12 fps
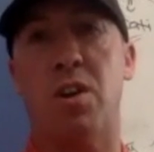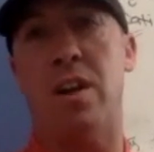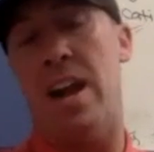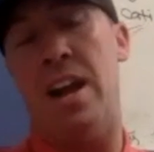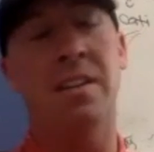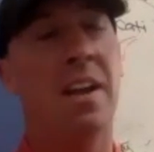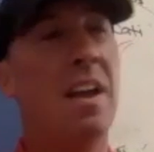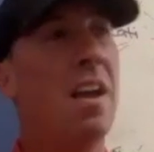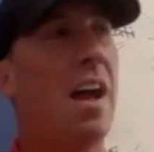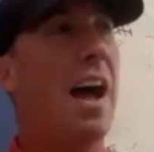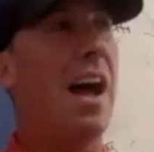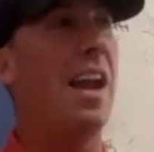And
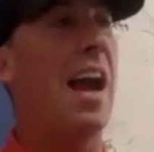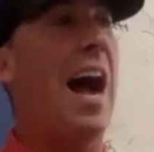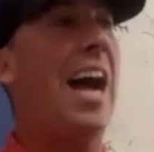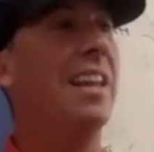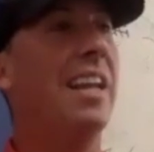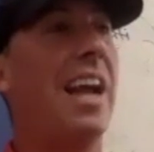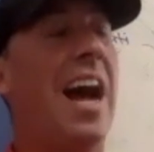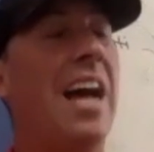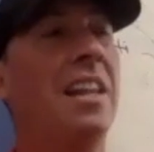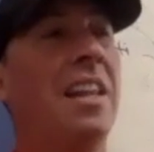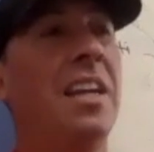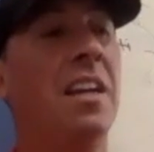I'd
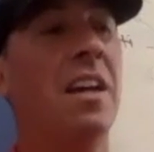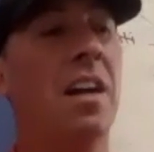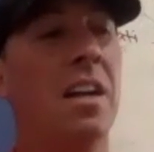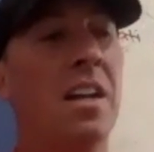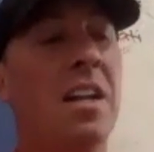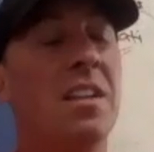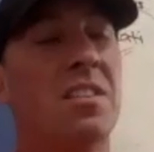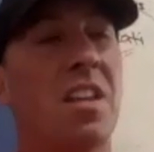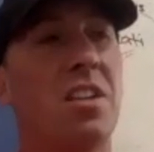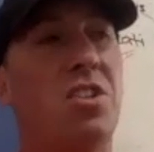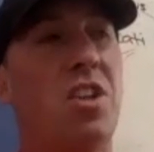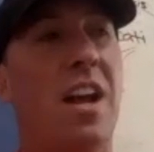highly
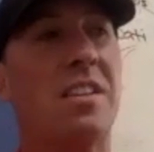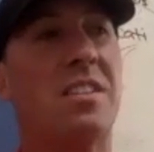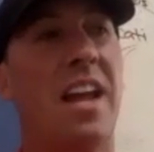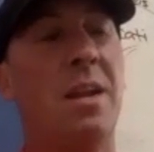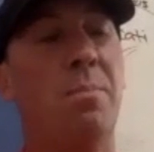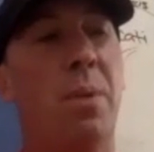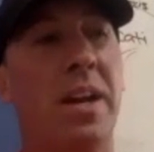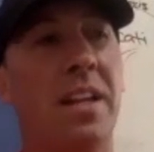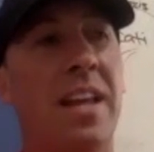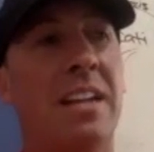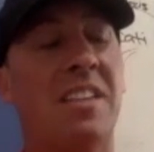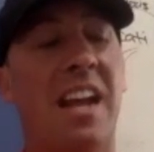suggest anybody
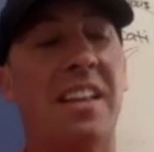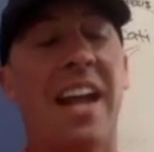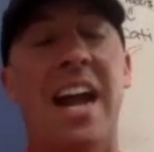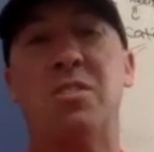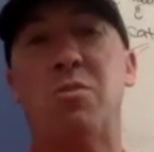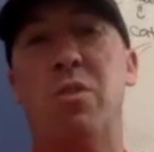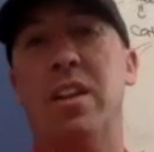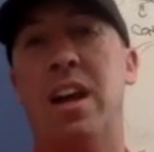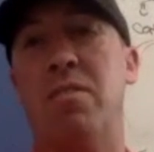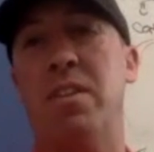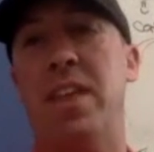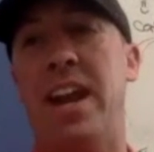that's at the high school
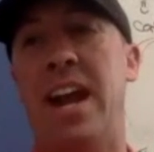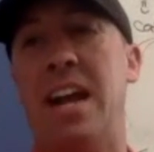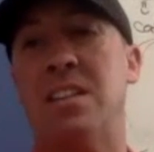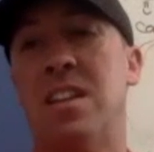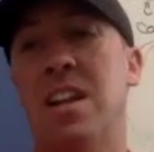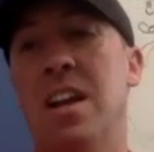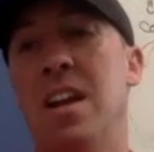level that has